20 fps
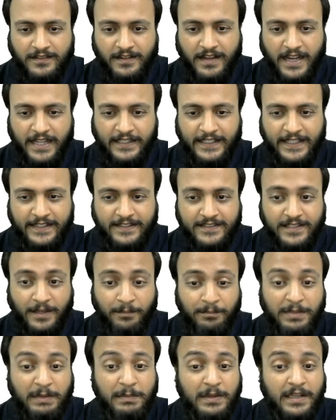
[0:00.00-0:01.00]
I think
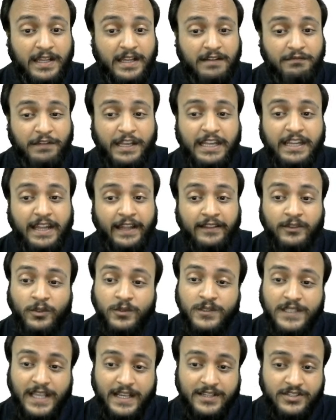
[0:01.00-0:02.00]
some people are very
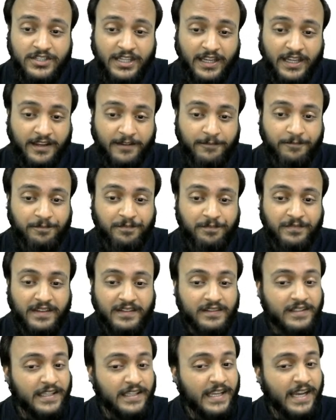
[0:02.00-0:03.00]
enthusiastic.
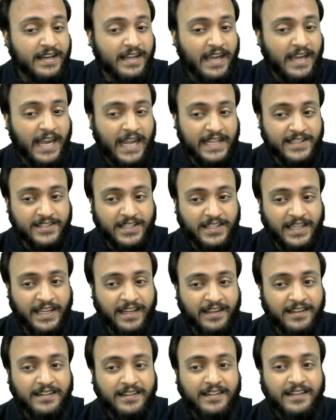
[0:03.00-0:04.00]
They are
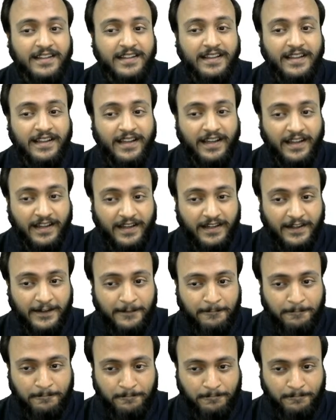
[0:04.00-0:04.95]
answering, answering